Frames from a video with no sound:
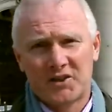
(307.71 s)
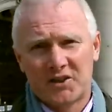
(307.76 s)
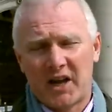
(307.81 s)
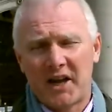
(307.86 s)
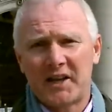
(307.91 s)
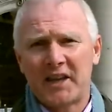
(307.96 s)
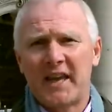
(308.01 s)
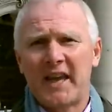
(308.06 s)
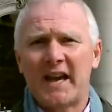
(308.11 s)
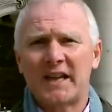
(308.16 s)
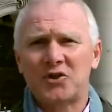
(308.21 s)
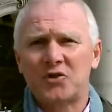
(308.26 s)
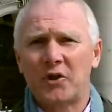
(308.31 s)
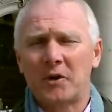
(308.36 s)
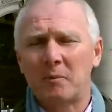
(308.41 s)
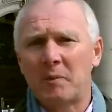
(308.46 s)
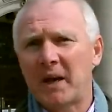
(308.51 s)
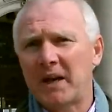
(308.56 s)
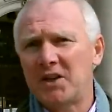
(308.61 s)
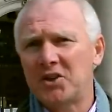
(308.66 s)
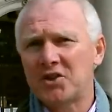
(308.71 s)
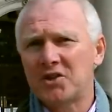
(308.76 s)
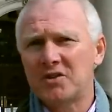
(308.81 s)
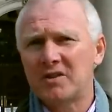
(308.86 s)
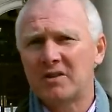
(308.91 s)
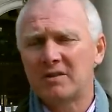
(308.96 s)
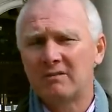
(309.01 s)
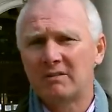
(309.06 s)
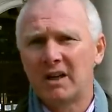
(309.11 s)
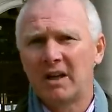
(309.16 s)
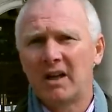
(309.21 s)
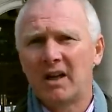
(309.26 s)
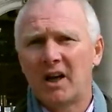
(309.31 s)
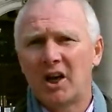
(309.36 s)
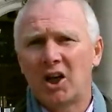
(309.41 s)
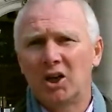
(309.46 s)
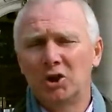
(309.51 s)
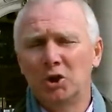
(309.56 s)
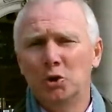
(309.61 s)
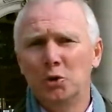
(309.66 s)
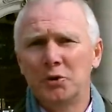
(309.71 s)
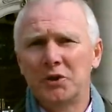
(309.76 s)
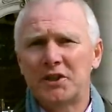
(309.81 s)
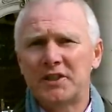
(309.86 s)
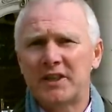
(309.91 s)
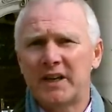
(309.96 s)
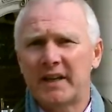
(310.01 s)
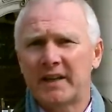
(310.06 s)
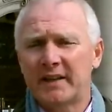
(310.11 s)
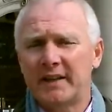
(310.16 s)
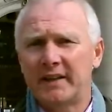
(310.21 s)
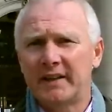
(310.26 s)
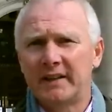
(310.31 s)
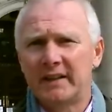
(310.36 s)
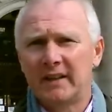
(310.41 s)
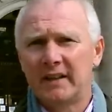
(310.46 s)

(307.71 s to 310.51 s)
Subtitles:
psychiatric patient, a lunatic,